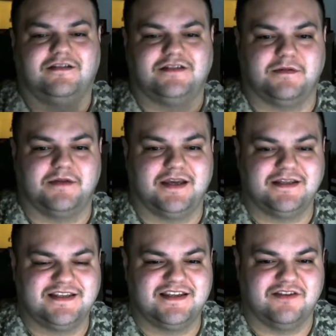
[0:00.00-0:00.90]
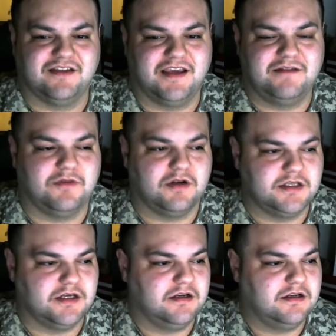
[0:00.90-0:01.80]
Sup guys, here again, Mars
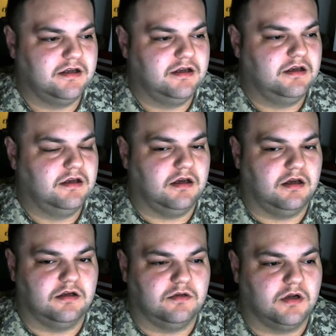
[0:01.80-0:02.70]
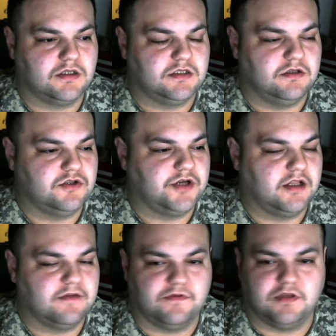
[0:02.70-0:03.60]
here, to watch the new
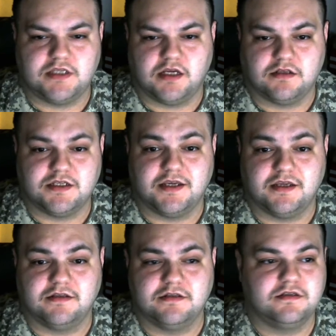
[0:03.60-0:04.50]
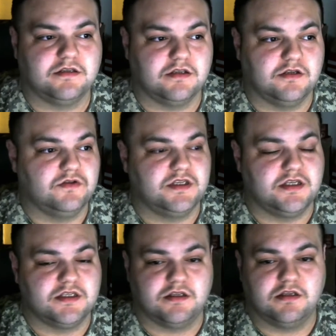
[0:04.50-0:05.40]
trailer for the Attack on Titan, the new
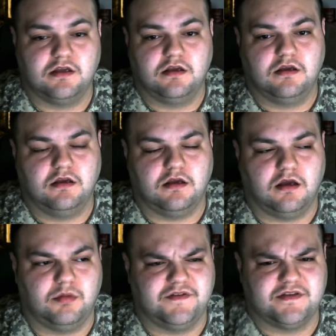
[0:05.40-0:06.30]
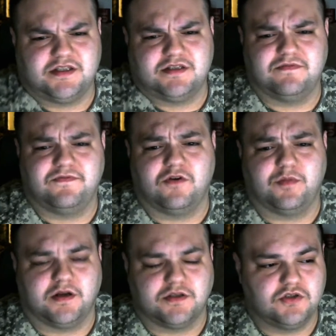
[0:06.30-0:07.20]
season. I believe it's season 4,
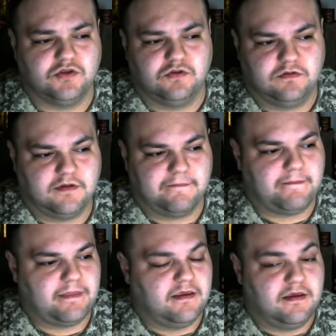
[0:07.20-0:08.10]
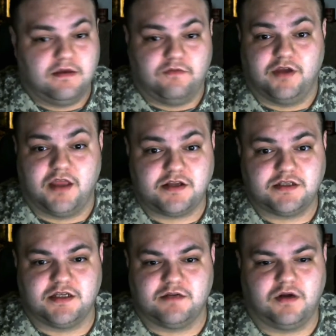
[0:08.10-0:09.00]
part 2. Really
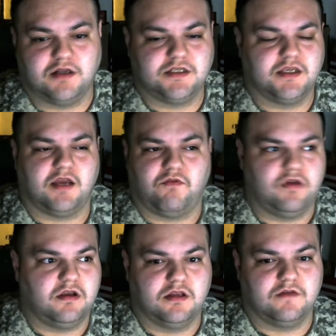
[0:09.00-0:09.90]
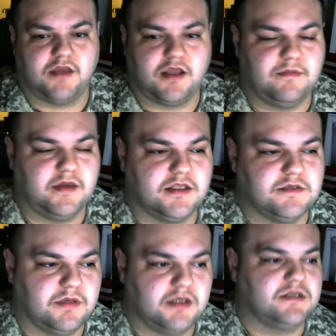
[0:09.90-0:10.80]
interested in watching it. I really love the anime. It's
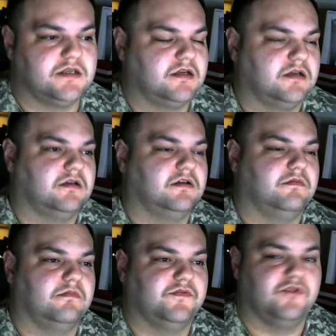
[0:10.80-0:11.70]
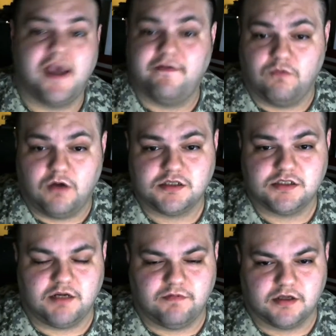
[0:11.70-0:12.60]
amazing. If you haven't watched
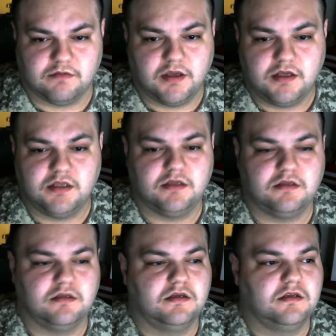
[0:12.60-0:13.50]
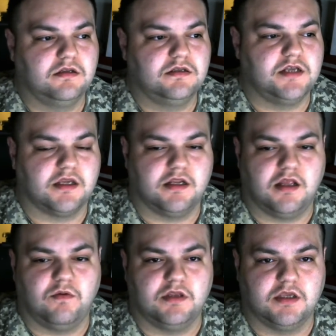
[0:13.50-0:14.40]
it, I recommend it. Check it
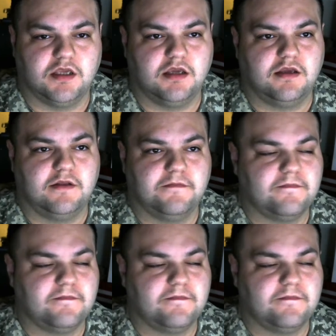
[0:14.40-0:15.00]
out when you can.